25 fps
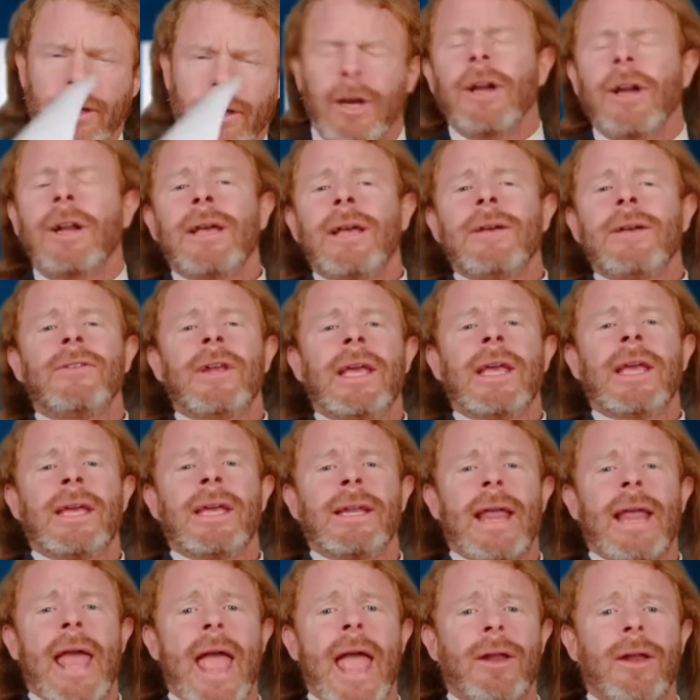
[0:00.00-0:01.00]
Good
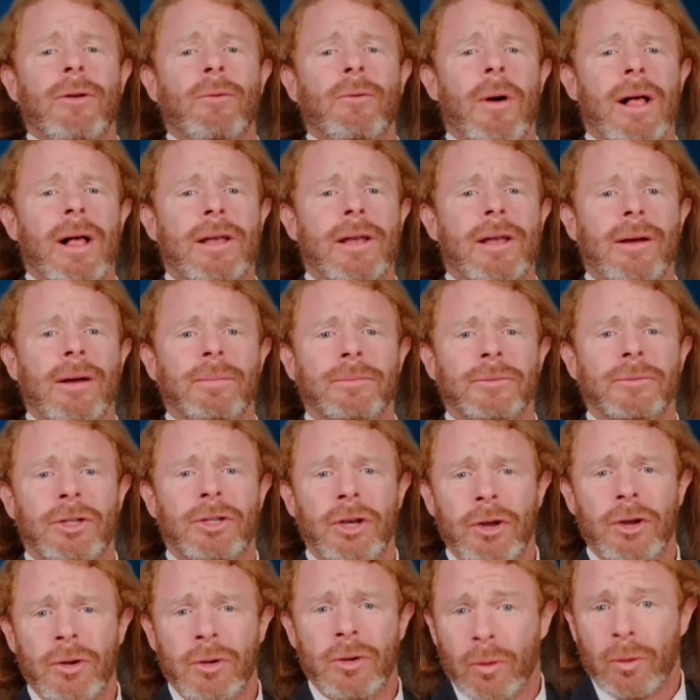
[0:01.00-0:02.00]
evening and welcome
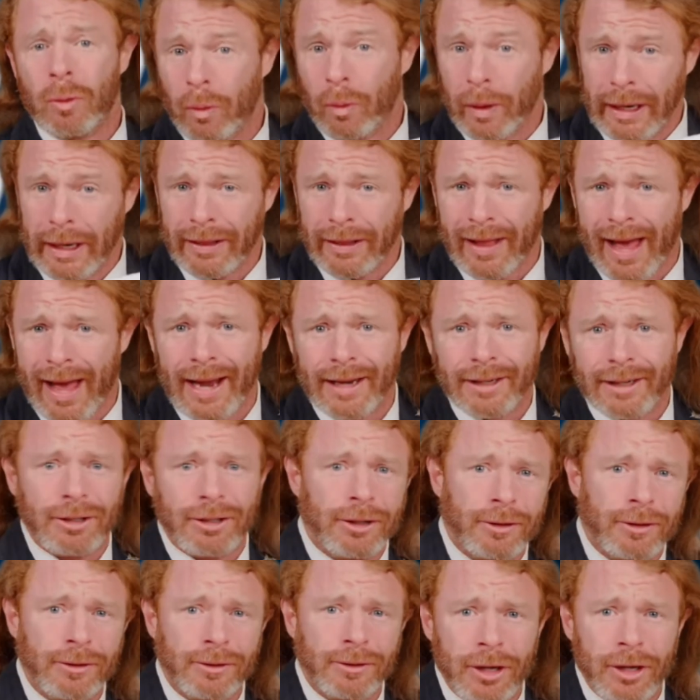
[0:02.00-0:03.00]
to We Lie
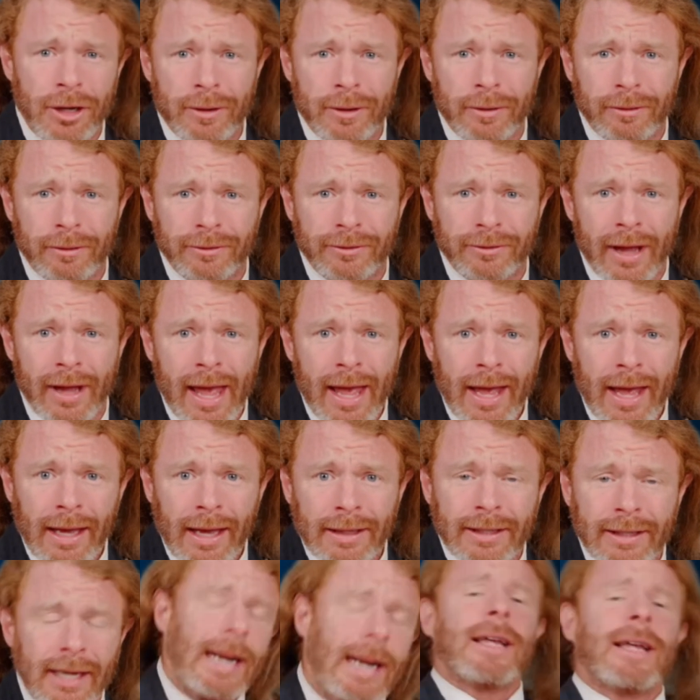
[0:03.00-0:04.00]
to You News.
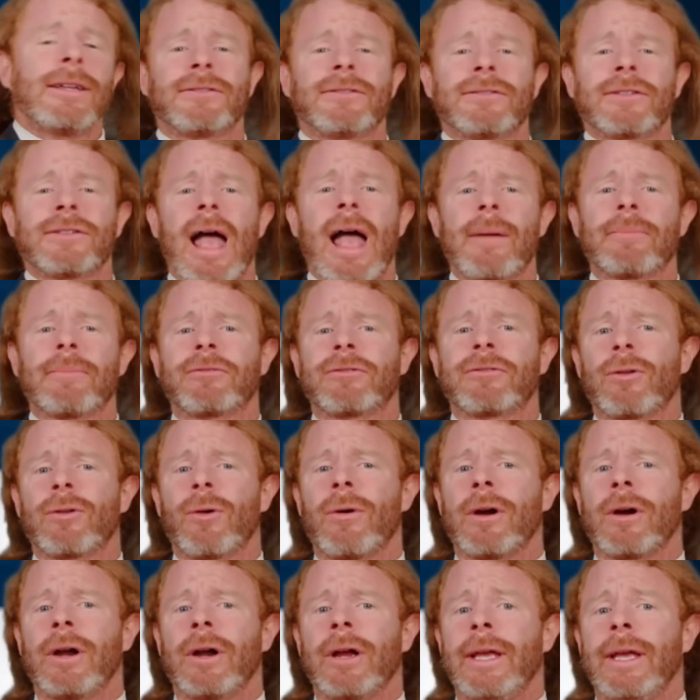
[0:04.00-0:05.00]
Tonight's top
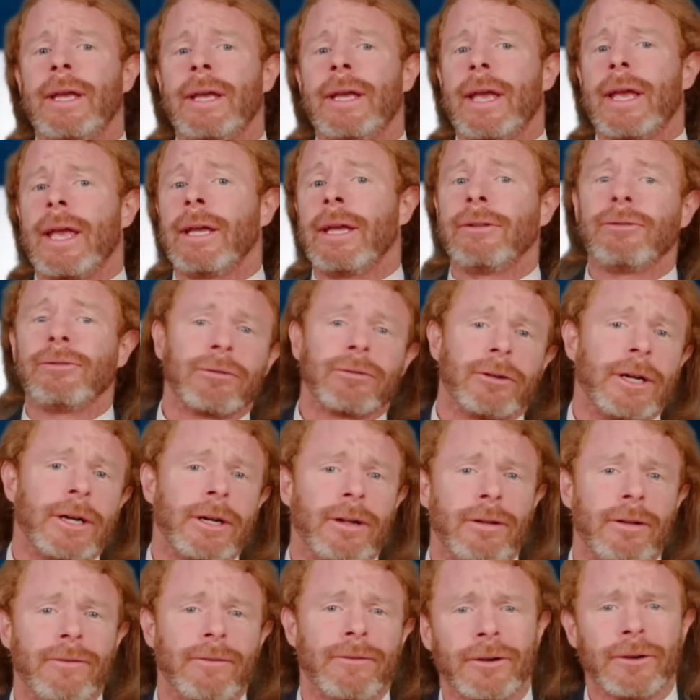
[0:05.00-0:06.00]
story
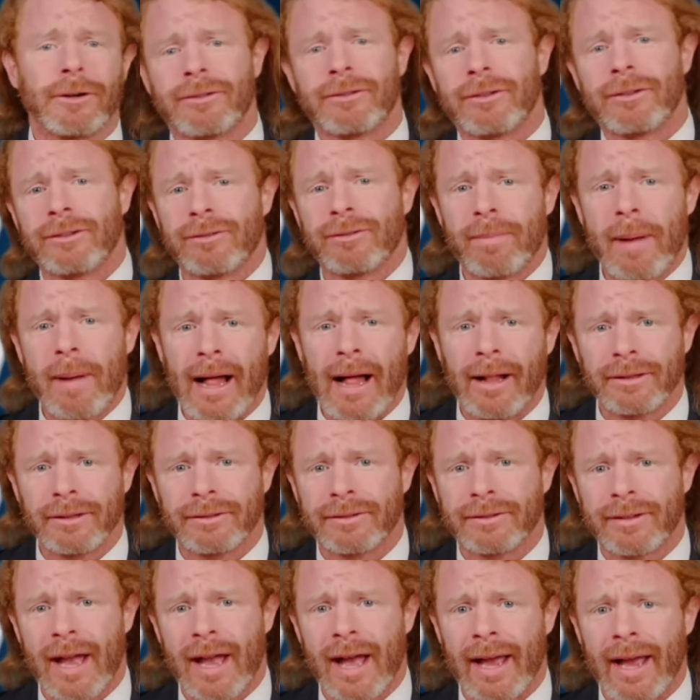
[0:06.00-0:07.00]
Israel versus
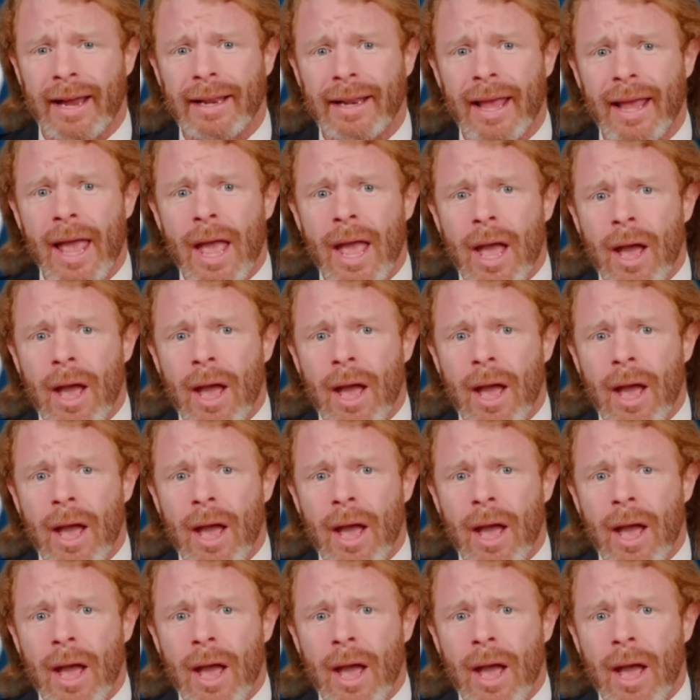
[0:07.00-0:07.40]
Palestine.